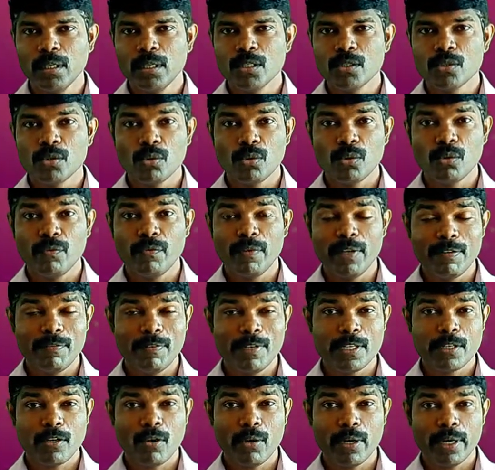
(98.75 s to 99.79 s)
So when
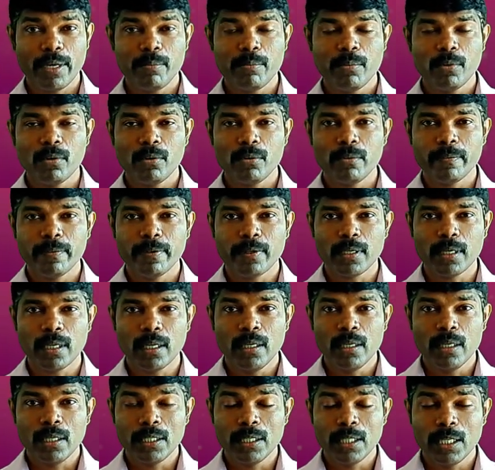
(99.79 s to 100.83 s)
we talk
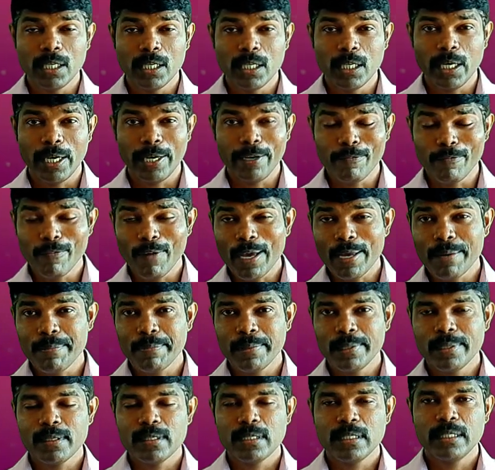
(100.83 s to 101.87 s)
about the
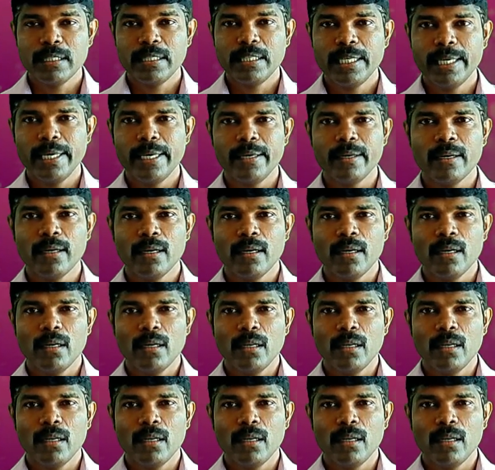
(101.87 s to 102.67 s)
environment, there